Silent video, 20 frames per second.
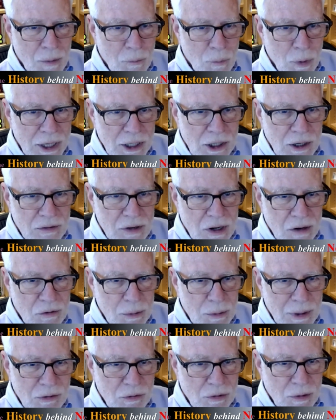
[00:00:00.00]
branch of
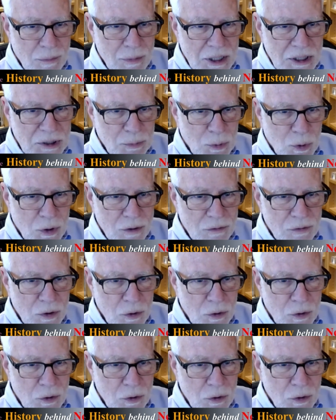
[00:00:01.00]
government from this point of